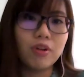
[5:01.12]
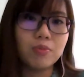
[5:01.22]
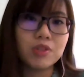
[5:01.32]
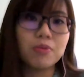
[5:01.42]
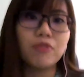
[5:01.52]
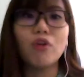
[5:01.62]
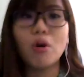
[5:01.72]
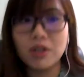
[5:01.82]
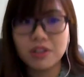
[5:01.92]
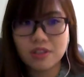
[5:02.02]
firms'
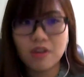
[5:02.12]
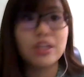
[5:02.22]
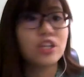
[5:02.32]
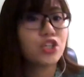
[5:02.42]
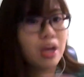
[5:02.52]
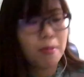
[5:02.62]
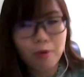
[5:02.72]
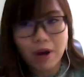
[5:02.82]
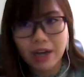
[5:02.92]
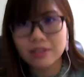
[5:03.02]
performance, their share
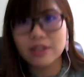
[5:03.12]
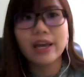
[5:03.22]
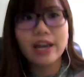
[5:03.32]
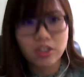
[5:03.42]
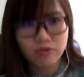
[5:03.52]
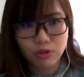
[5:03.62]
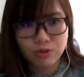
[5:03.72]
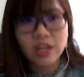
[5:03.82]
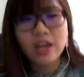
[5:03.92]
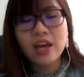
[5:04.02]
price, their cash
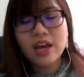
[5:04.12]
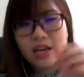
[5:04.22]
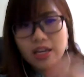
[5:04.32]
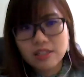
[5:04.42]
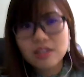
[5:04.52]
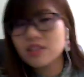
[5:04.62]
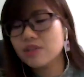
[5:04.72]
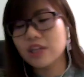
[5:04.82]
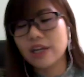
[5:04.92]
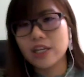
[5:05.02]
flows. Is this
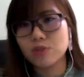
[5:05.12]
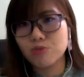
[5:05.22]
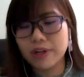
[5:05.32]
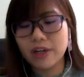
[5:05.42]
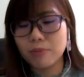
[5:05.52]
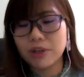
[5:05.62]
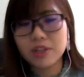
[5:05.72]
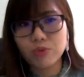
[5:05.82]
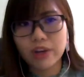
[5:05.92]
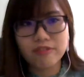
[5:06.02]
still the case right now?
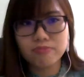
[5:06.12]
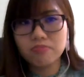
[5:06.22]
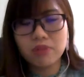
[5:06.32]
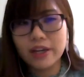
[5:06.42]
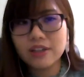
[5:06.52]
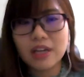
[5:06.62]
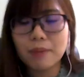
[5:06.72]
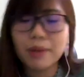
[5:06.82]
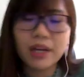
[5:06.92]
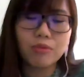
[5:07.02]
Because we have players
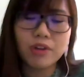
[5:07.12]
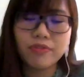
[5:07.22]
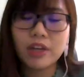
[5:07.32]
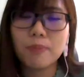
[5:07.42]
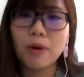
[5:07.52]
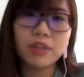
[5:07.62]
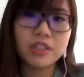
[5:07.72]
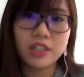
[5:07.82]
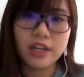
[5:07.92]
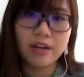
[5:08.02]
coming up with K-pop
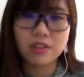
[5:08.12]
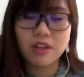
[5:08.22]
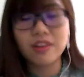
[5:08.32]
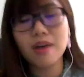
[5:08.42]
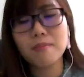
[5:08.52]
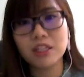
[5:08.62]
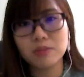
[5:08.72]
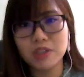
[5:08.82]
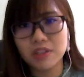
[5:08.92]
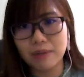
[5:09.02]
ETFs. That must
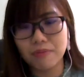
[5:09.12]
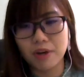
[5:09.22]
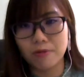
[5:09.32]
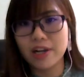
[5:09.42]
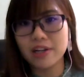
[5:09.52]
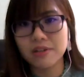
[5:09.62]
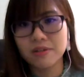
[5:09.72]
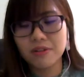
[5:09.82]
mean something, right?